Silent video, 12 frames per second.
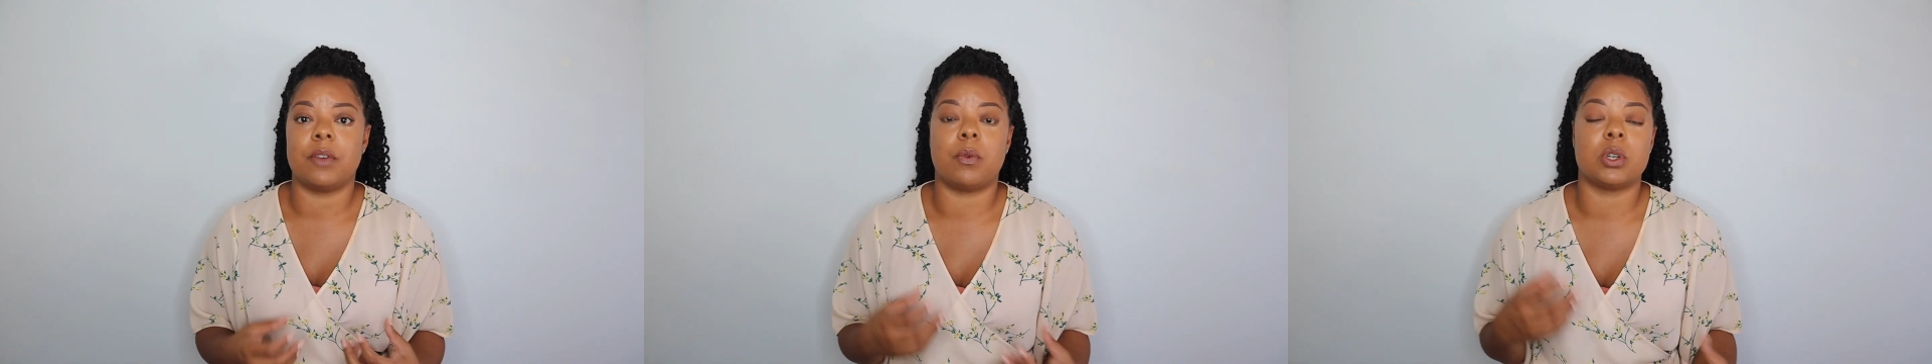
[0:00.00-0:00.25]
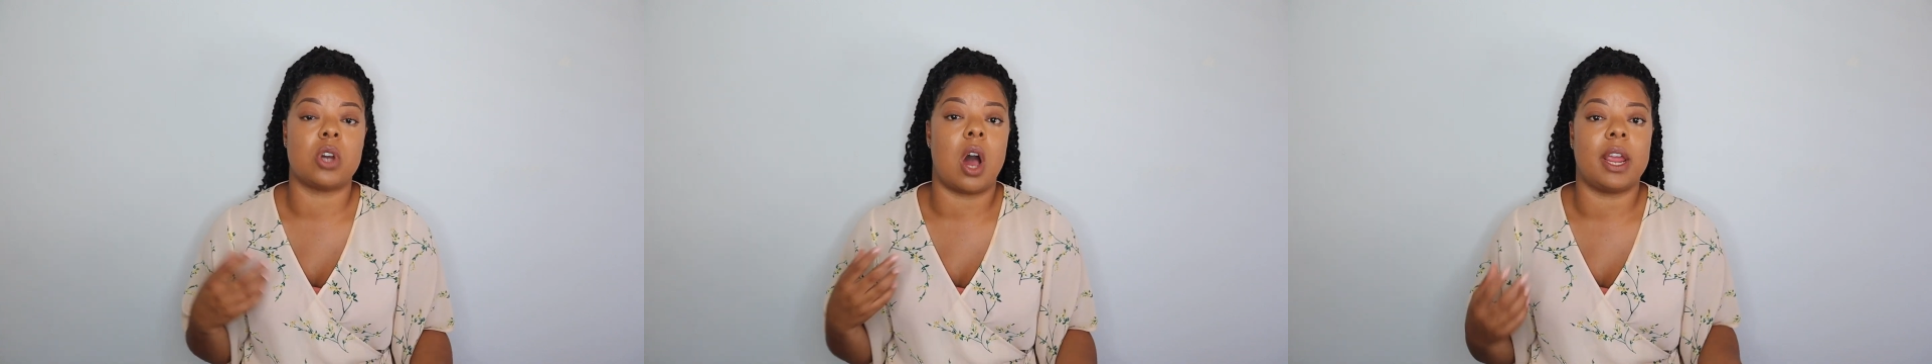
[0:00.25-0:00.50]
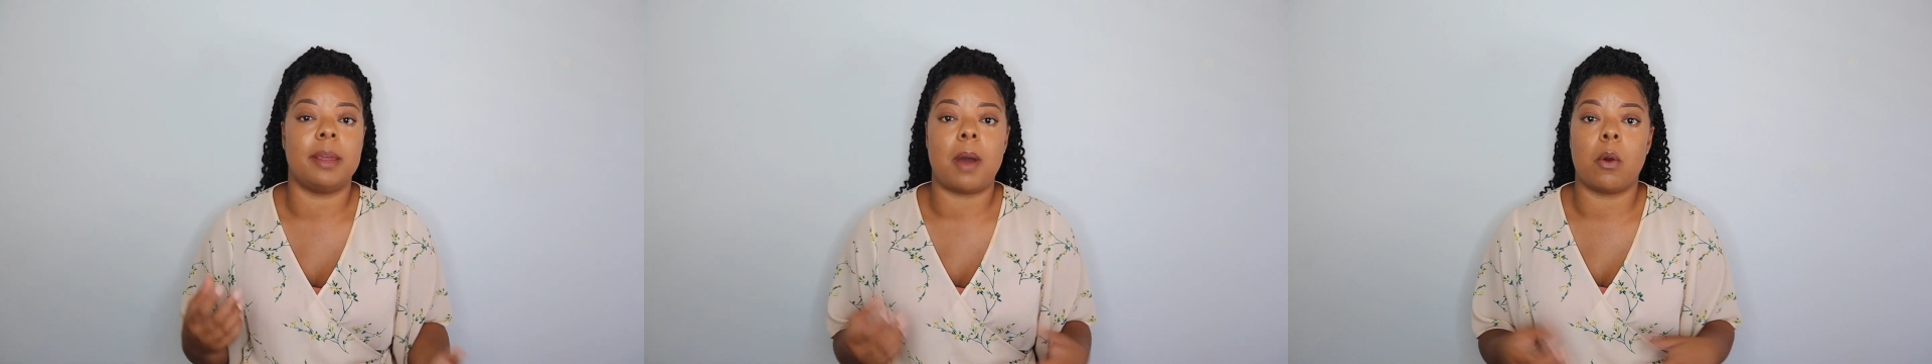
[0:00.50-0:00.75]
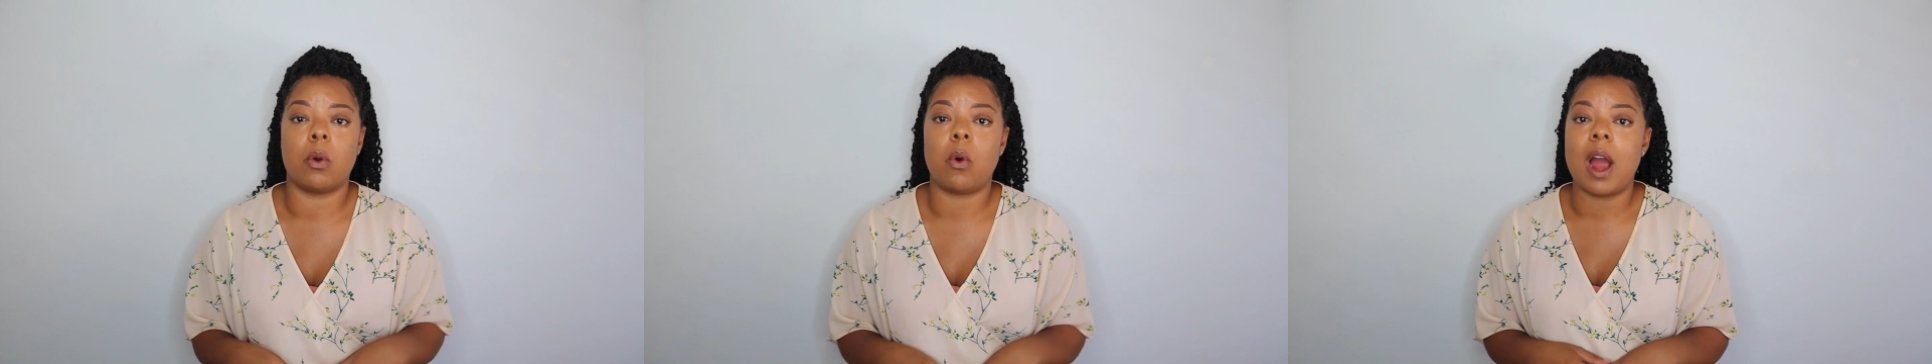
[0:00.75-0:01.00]
If we're talking
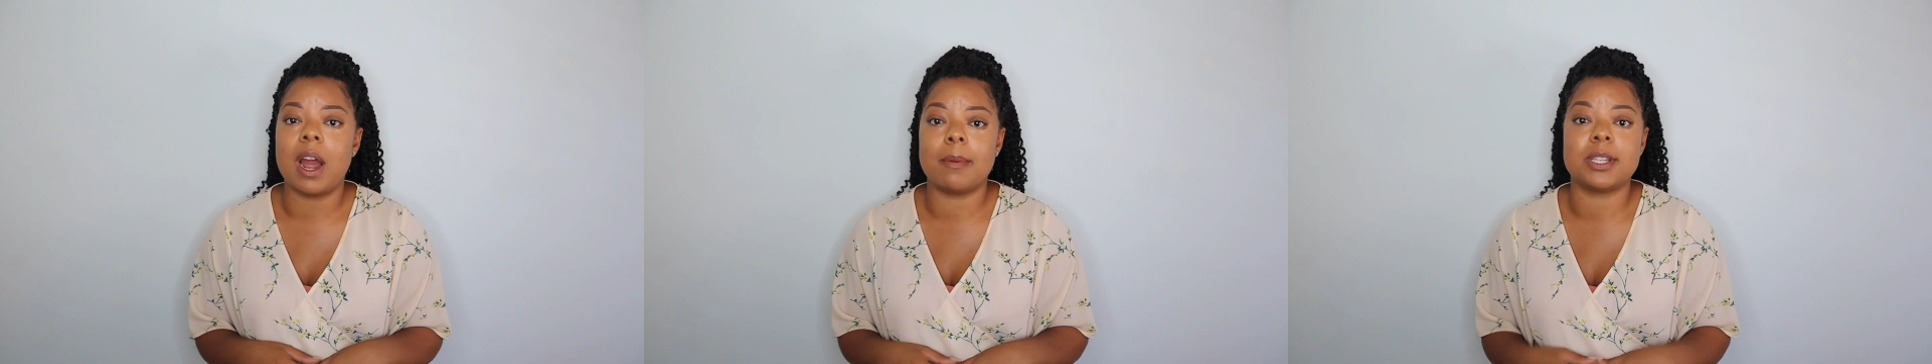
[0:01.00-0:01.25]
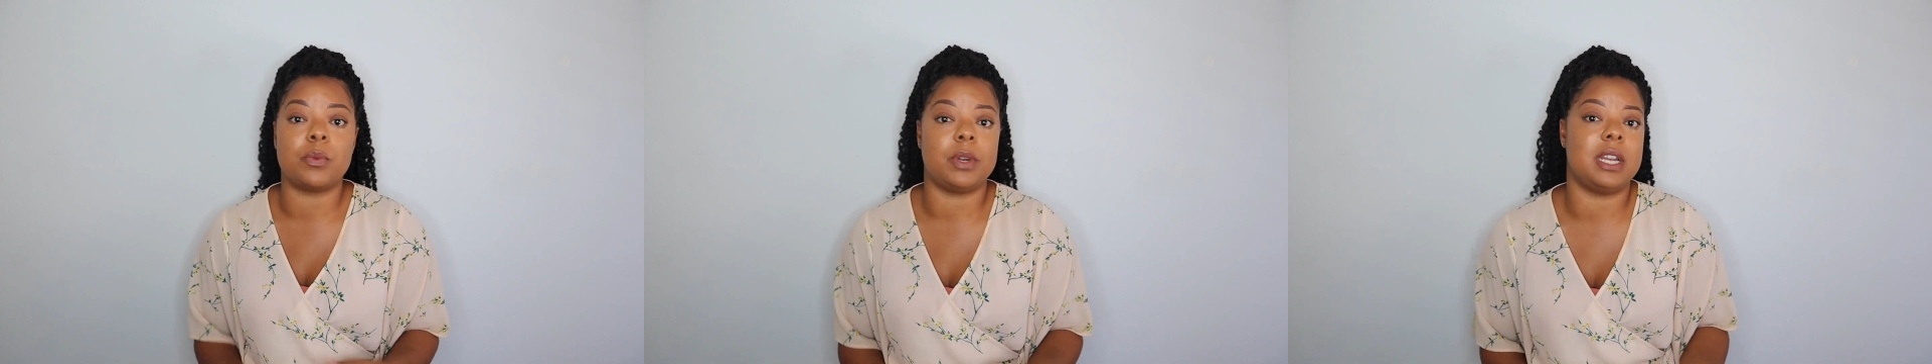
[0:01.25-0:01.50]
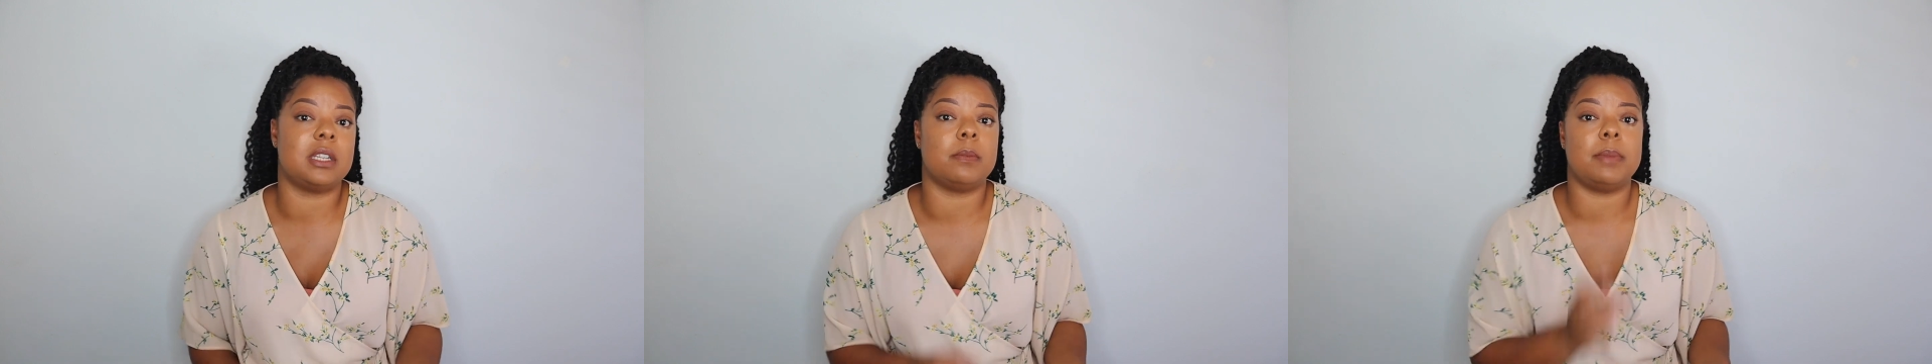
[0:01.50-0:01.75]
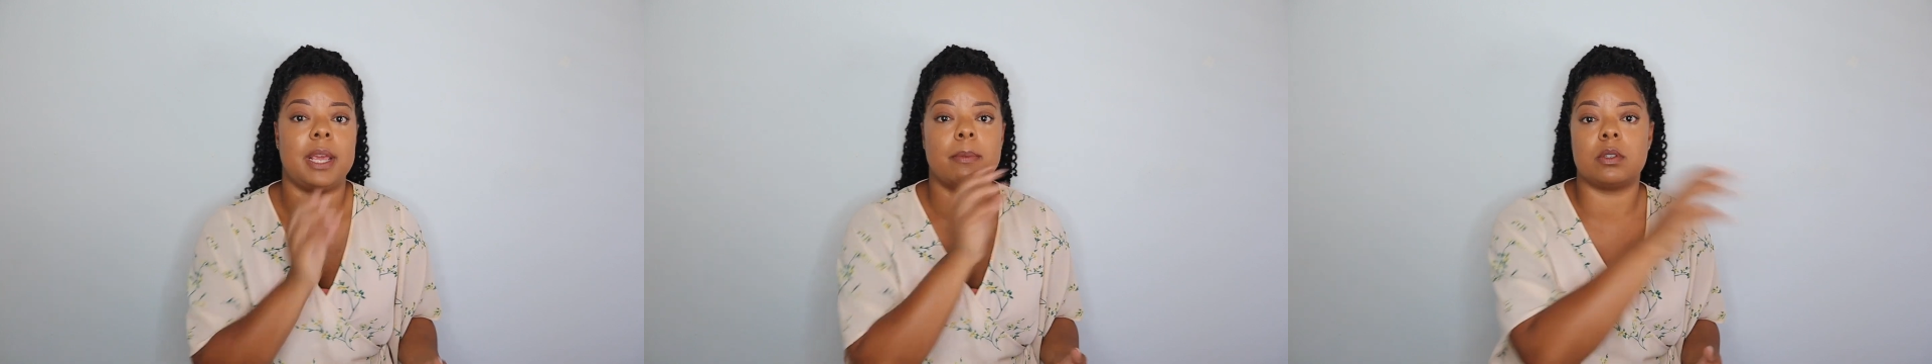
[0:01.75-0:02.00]
about requirements, we need to
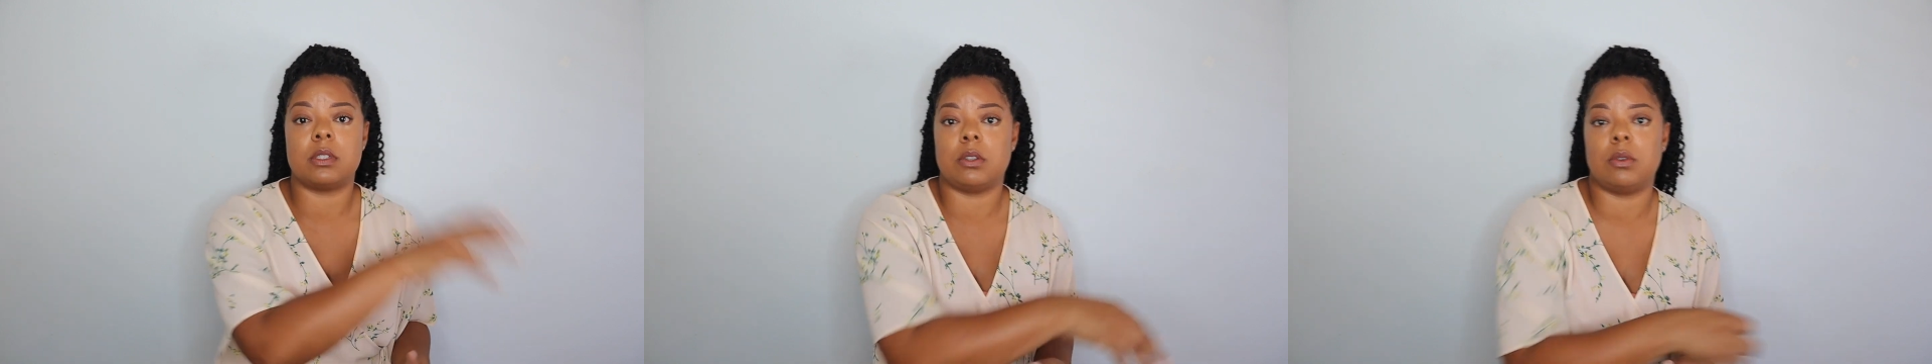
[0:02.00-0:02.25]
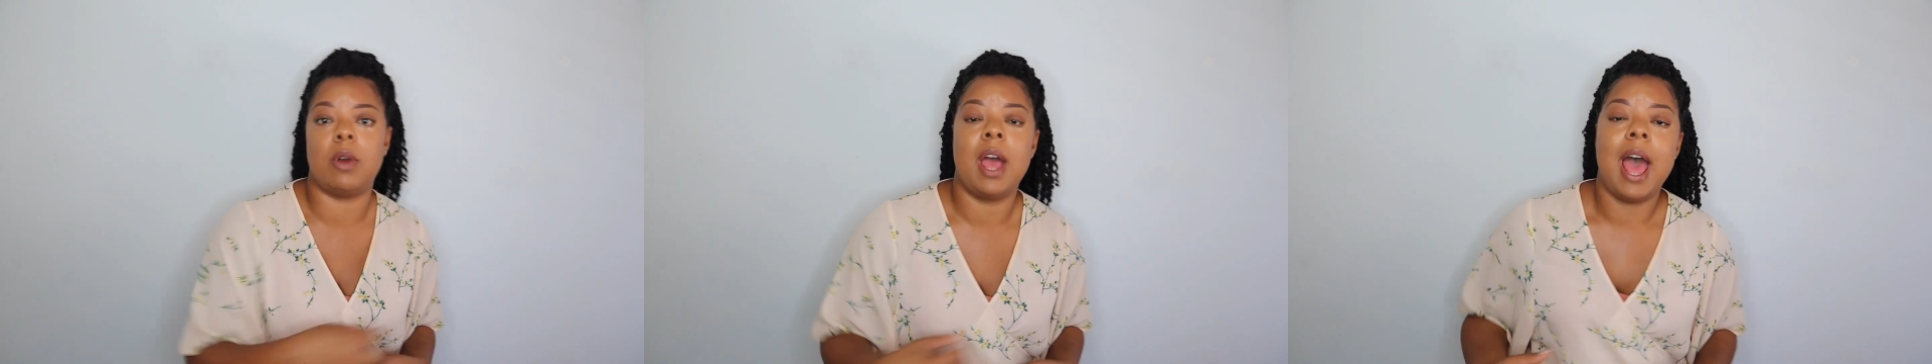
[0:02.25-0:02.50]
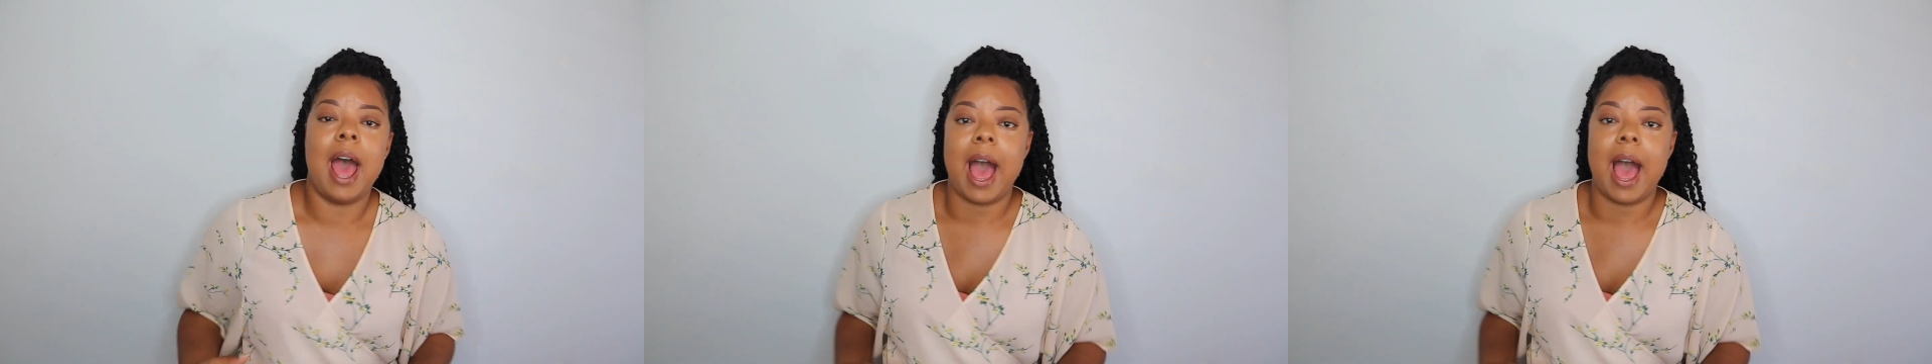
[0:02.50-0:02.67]
be able to